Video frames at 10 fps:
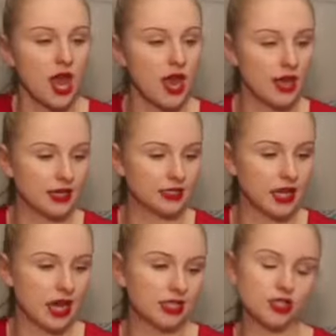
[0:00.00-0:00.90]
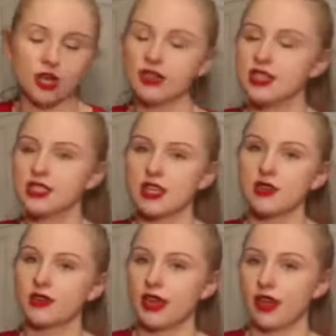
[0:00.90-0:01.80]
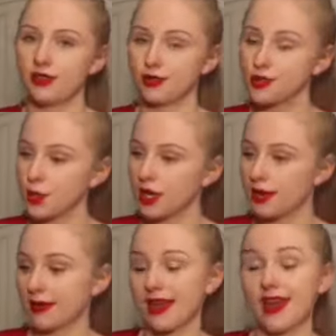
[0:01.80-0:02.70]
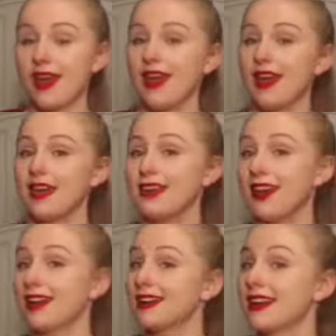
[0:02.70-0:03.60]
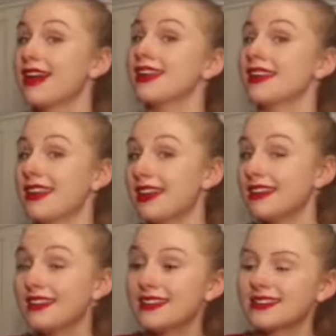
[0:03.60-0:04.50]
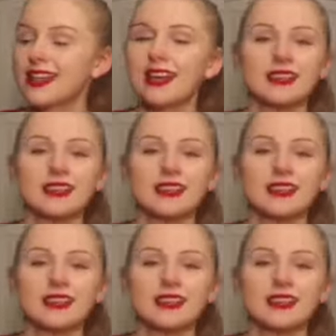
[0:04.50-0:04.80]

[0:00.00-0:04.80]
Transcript: And I saw this the other day at the store, and I'm like, hey, dad, can I get this?